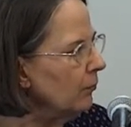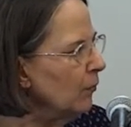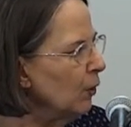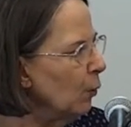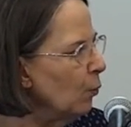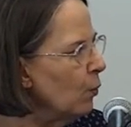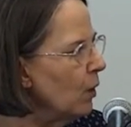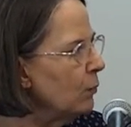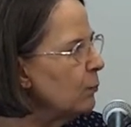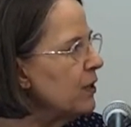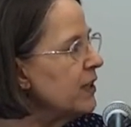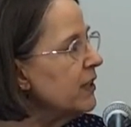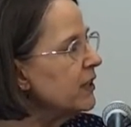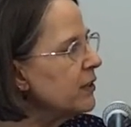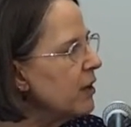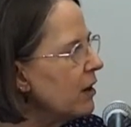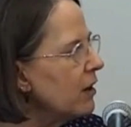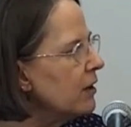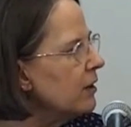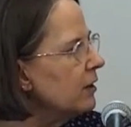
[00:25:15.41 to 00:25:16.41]
when we
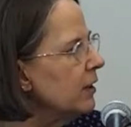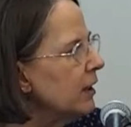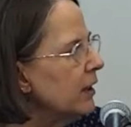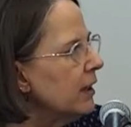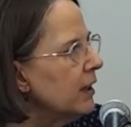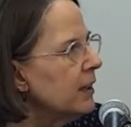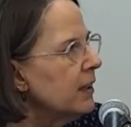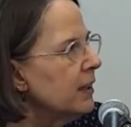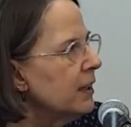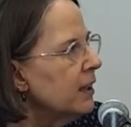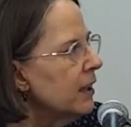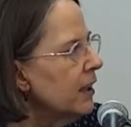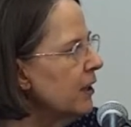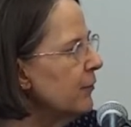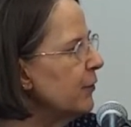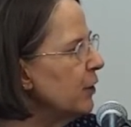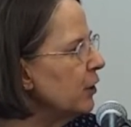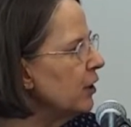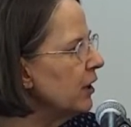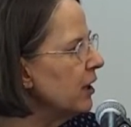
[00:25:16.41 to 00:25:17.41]
start, if
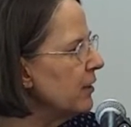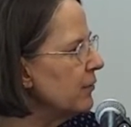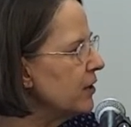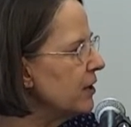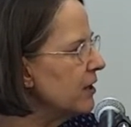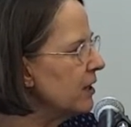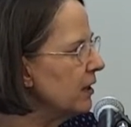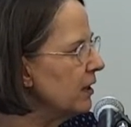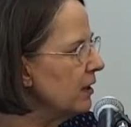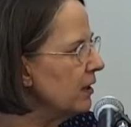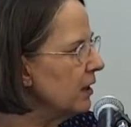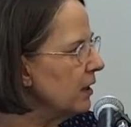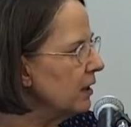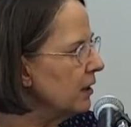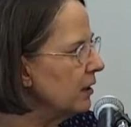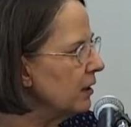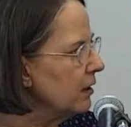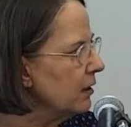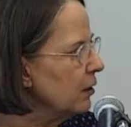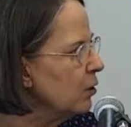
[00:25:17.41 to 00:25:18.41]
you could give us
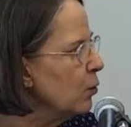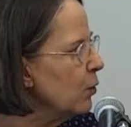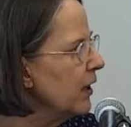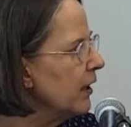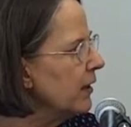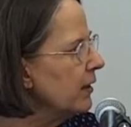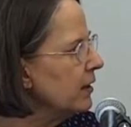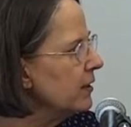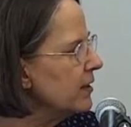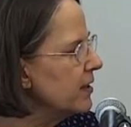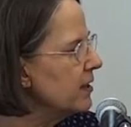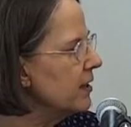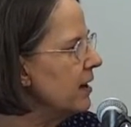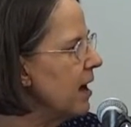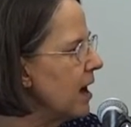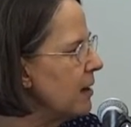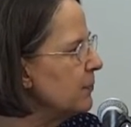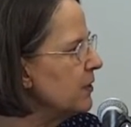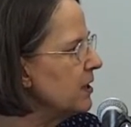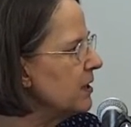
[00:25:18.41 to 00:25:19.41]
a quick
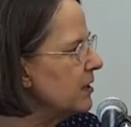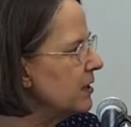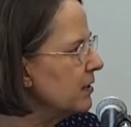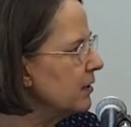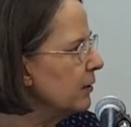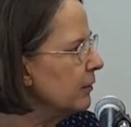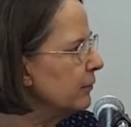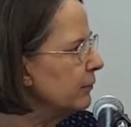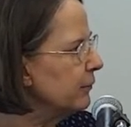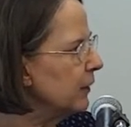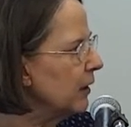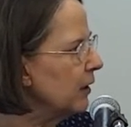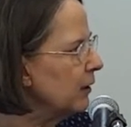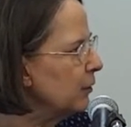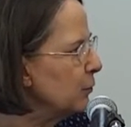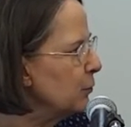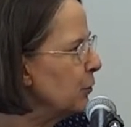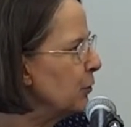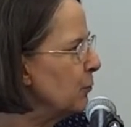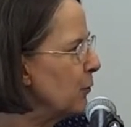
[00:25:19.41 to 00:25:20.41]
synopsis of
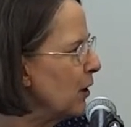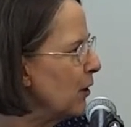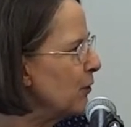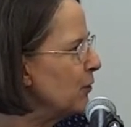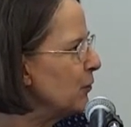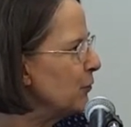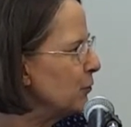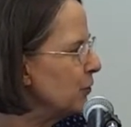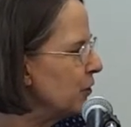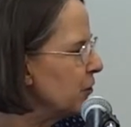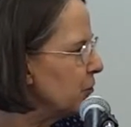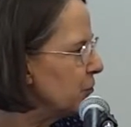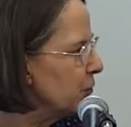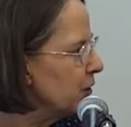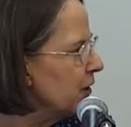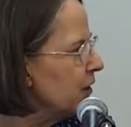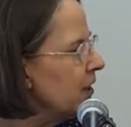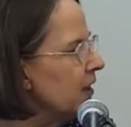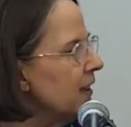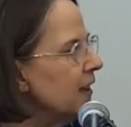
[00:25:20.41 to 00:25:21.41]
who you are, your
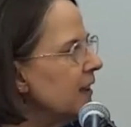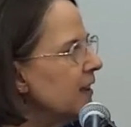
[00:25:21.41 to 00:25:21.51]
district,